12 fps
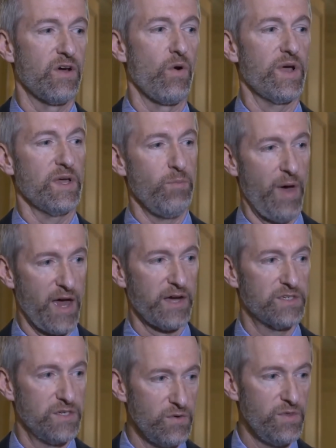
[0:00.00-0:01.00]
going
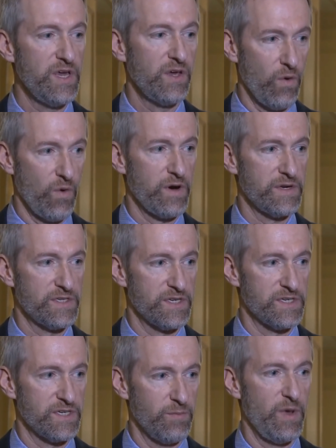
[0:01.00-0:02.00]
back to the court
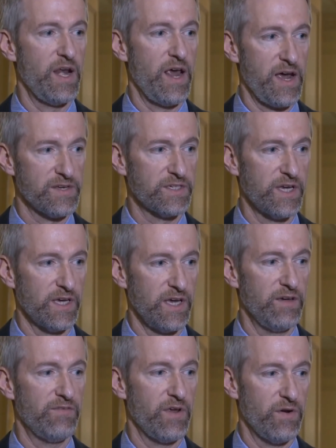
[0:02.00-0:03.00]
system and
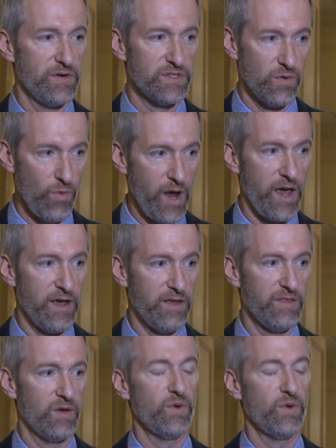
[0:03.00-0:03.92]
asking if there is a way